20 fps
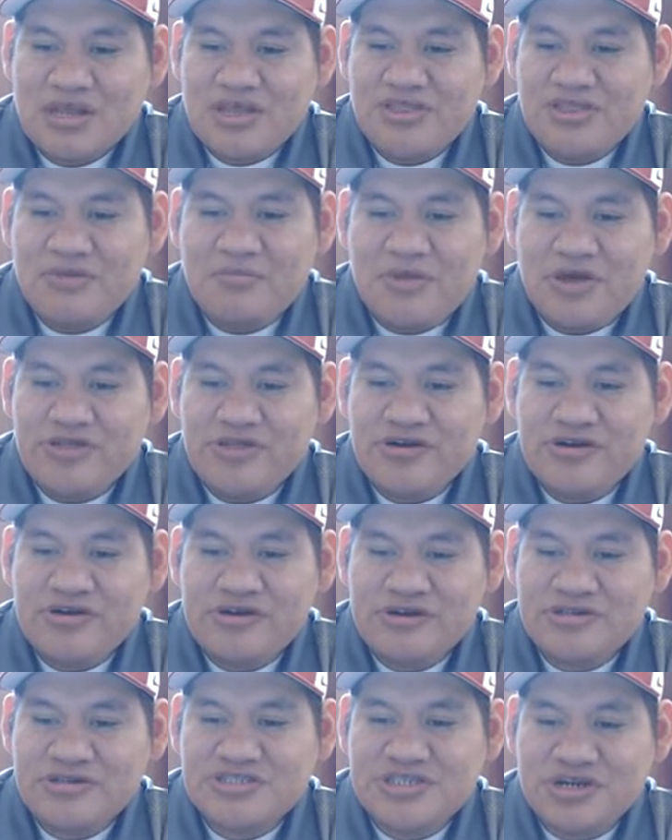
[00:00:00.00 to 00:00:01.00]

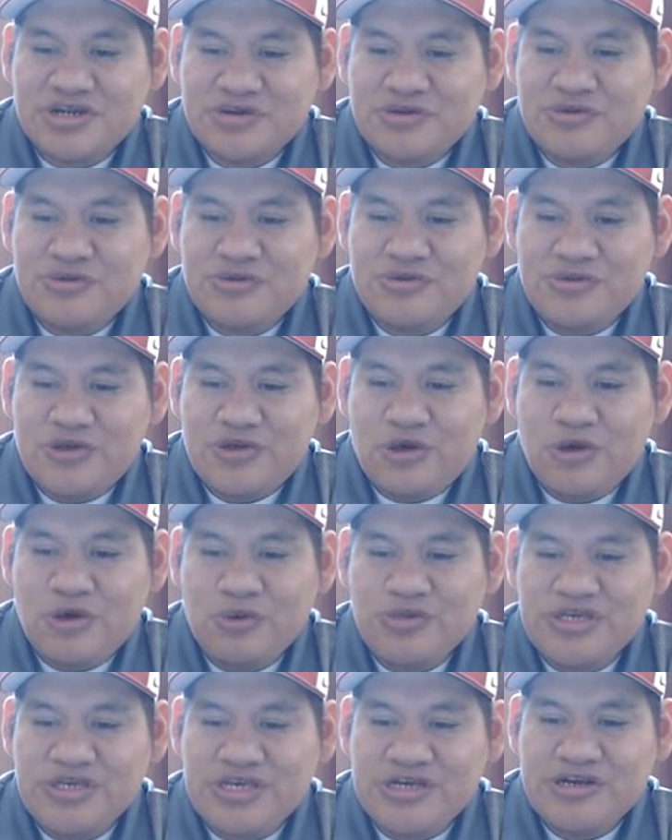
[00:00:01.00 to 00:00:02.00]
mother journal the whole
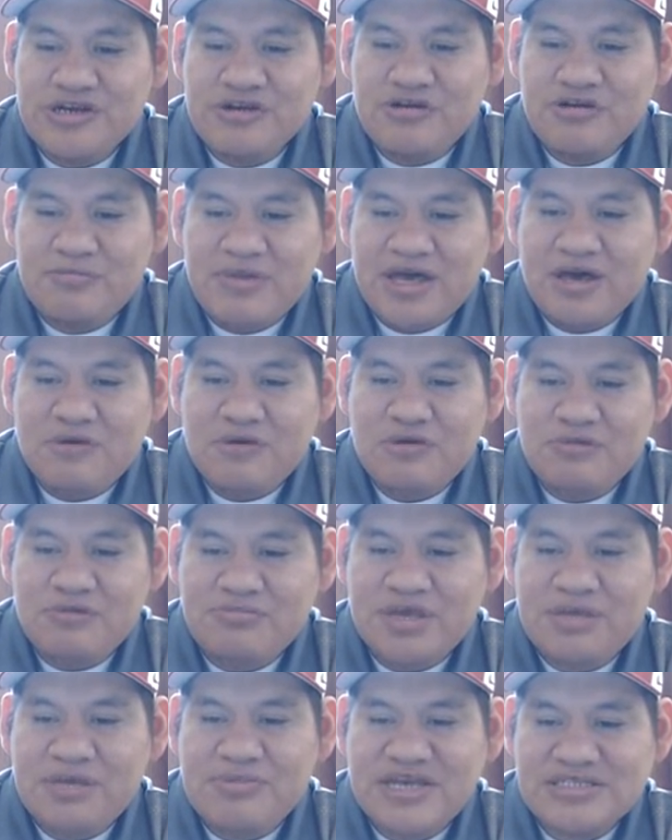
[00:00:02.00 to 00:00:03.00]
year about what
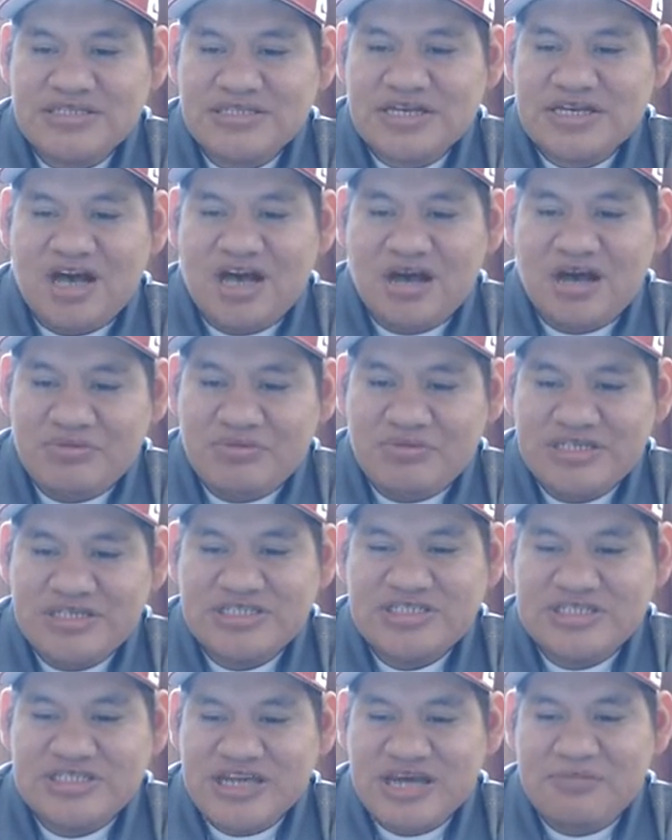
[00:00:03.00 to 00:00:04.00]
baby has
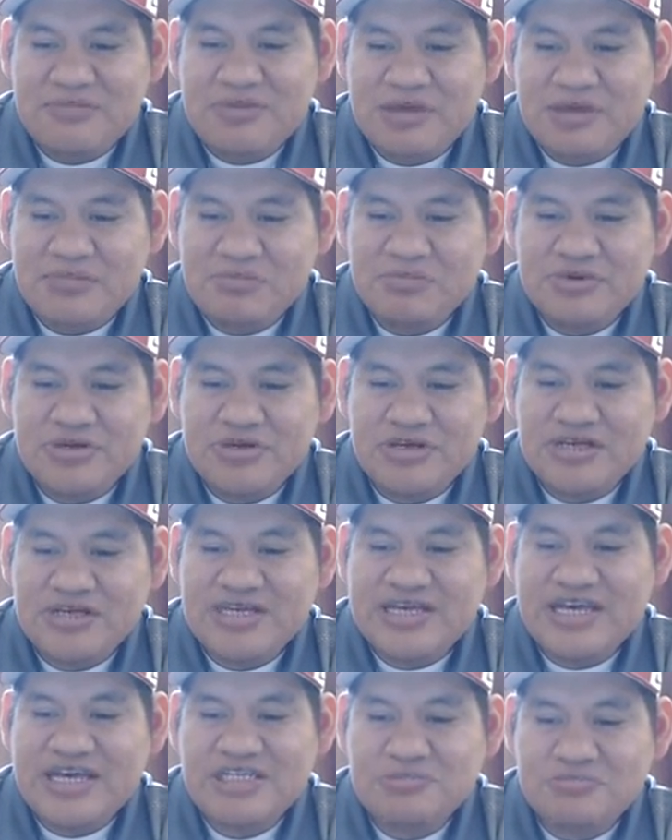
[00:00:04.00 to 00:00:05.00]
accomplished. Yeah, baby book,
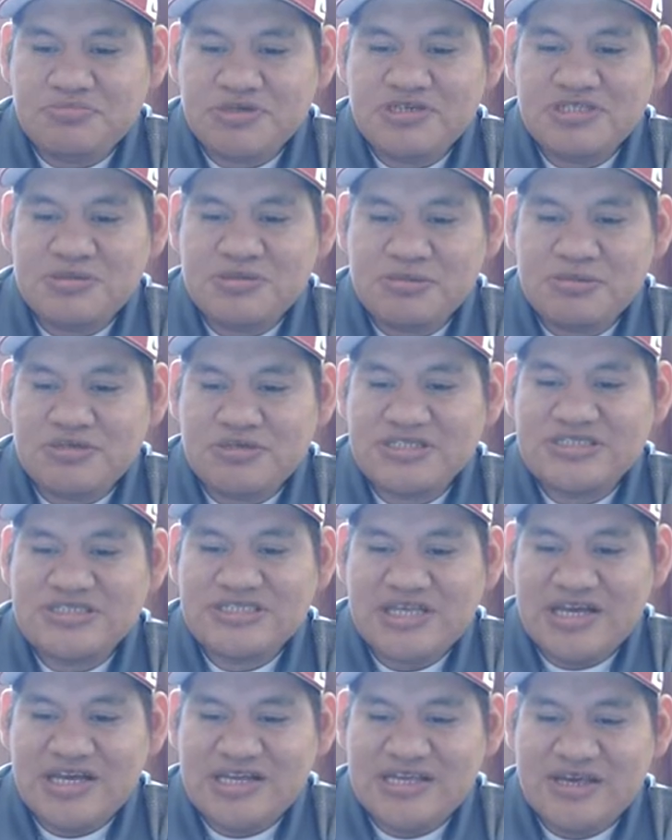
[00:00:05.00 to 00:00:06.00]
guest books, people can
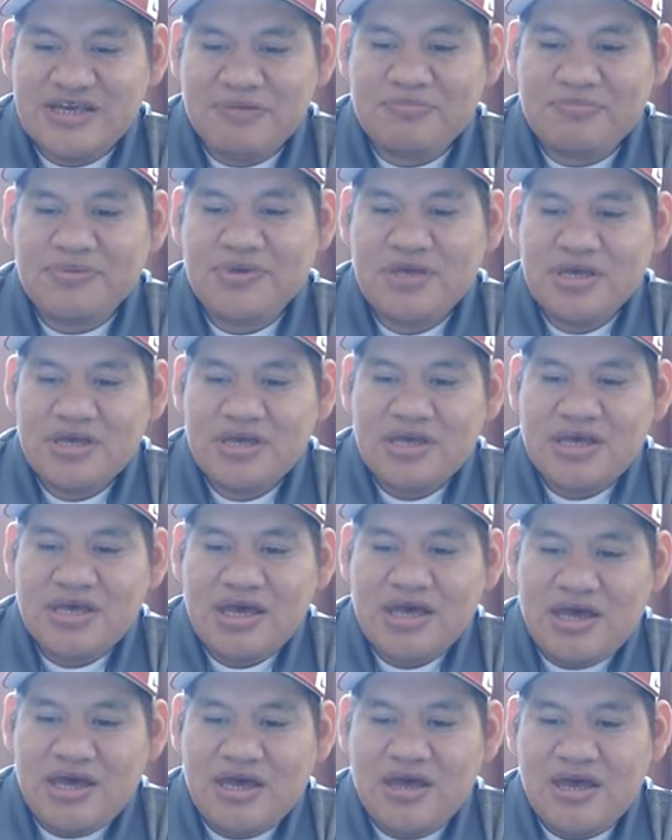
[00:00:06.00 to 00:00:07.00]
sign. Yep.
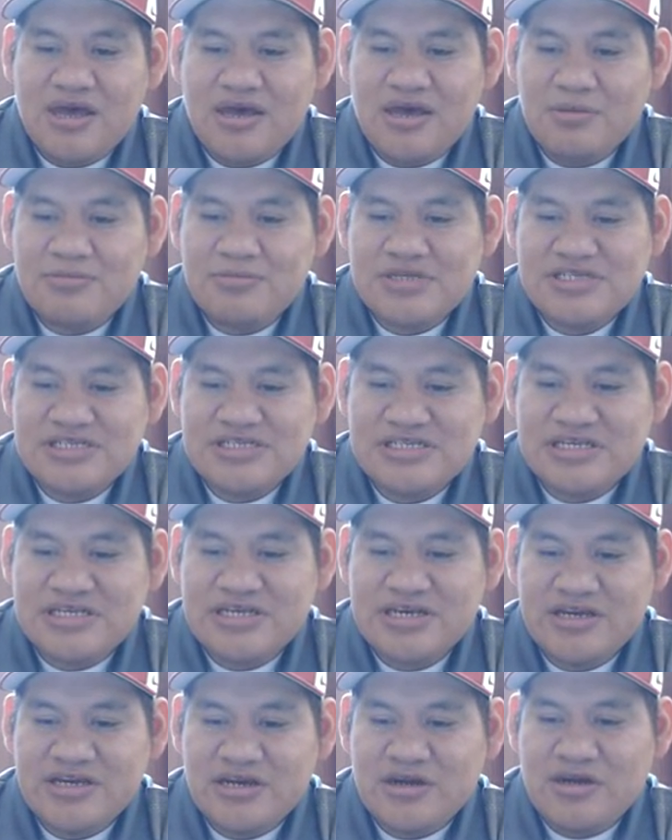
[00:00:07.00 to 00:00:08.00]
Let's see
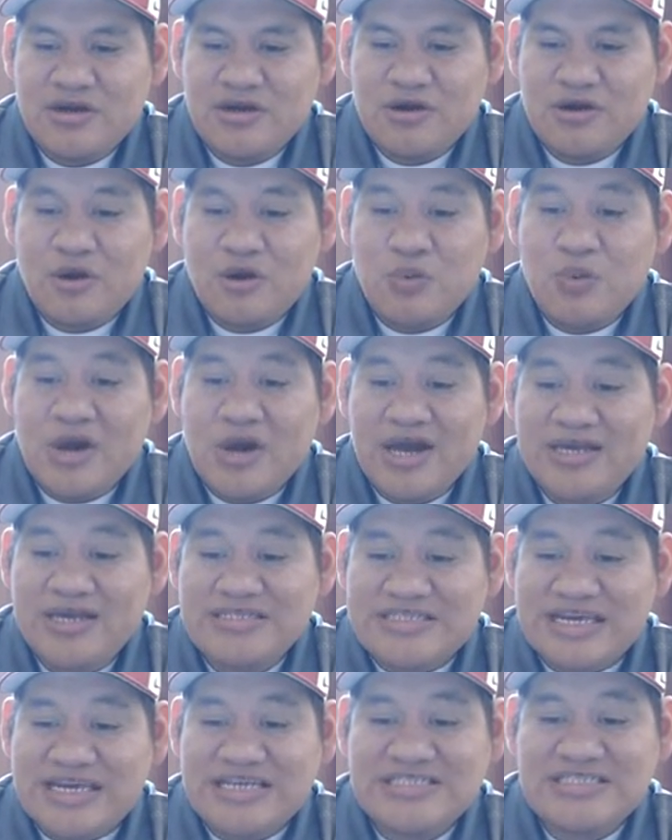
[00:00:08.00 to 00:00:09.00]
here. A wine
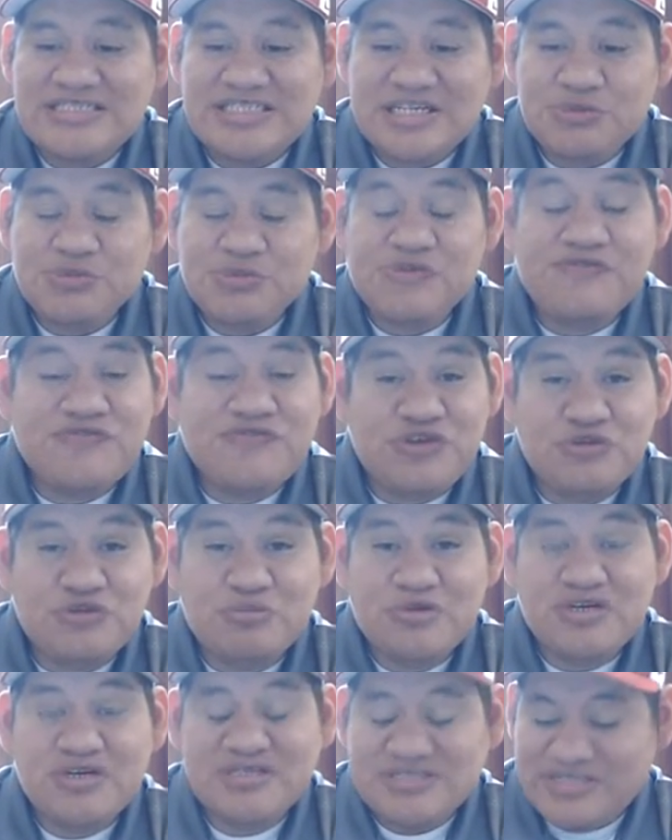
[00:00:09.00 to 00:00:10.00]
tasting review
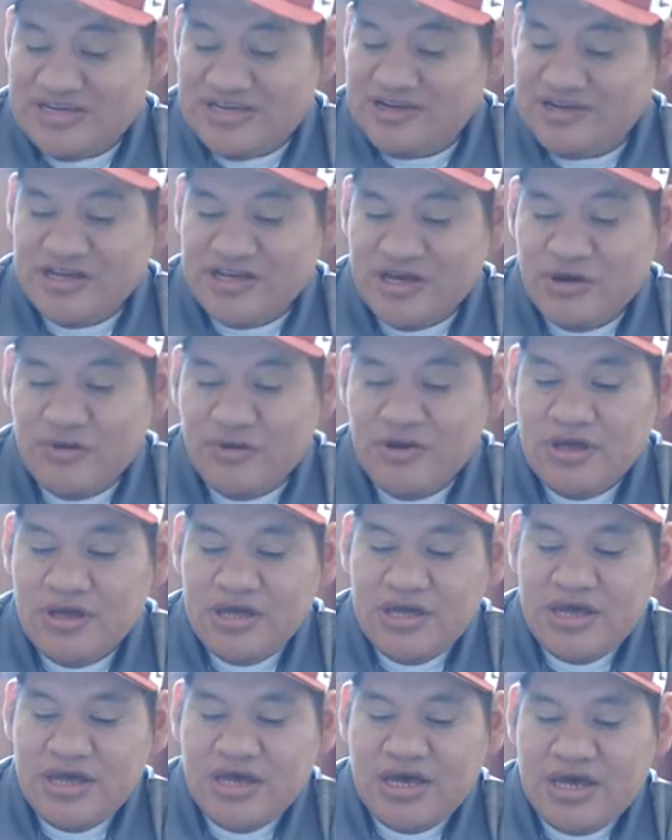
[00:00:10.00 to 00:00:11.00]
books. There you go.
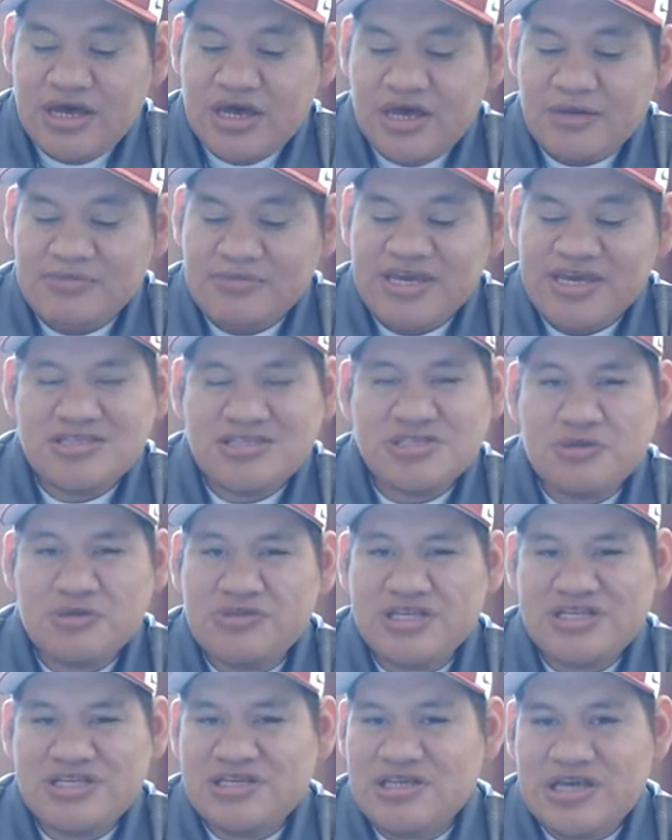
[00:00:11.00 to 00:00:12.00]
Yeah, so
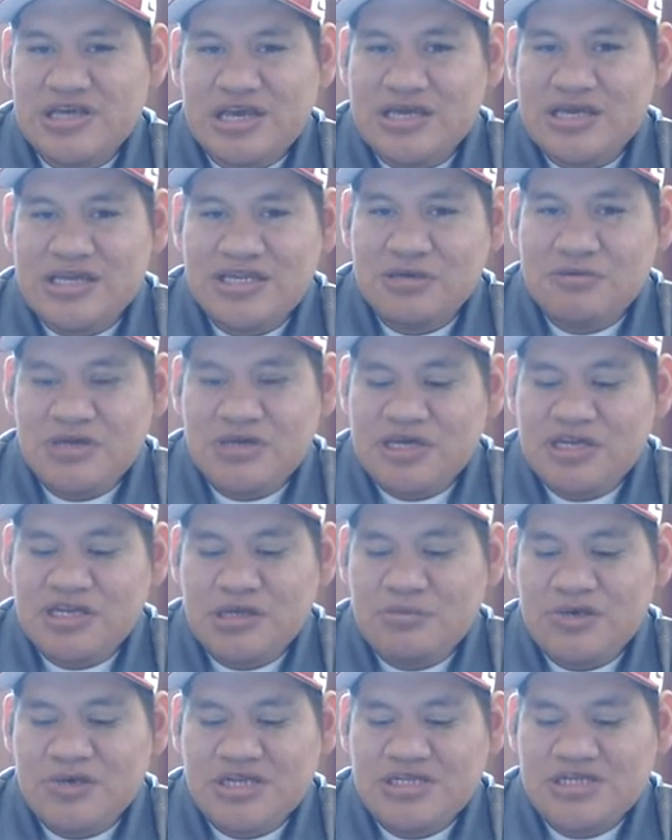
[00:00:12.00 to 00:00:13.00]

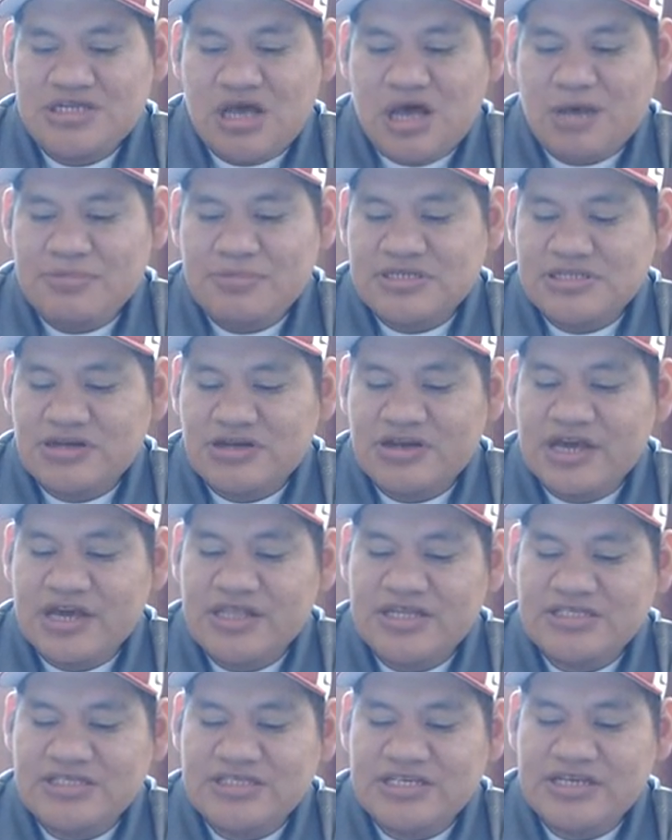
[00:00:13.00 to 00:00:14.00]
anybody's hobbies. Okay,
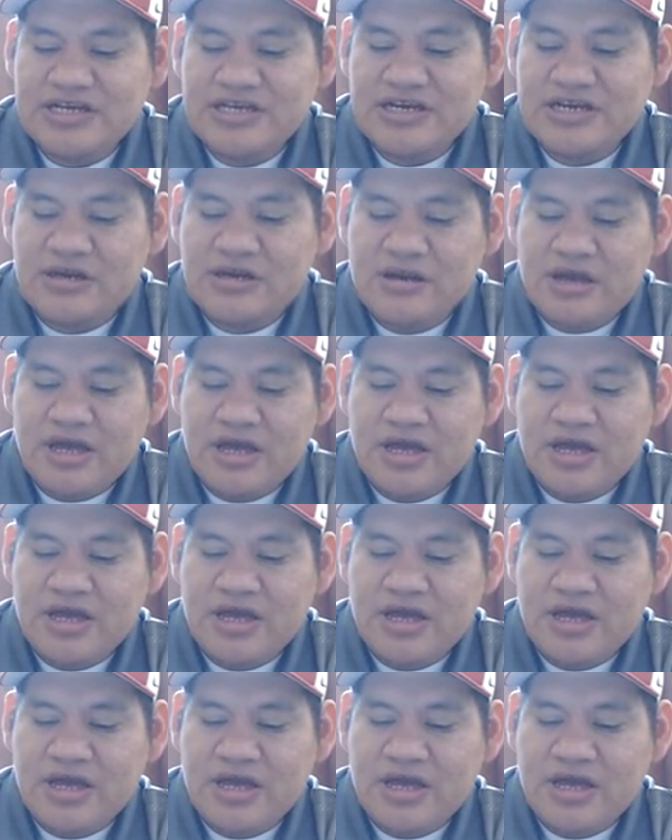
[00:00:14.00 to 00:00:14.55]
let's see here.